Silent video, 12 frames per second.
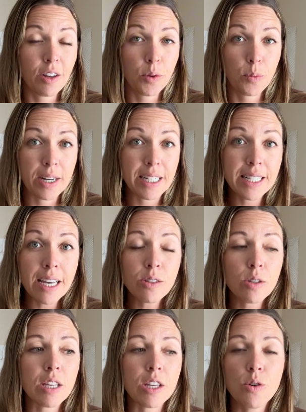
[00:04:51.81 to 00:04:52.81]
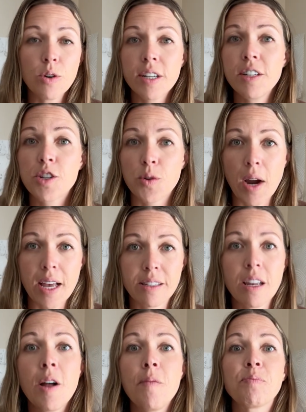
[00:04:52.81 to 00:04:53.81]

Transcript: on the wedding day so that you can address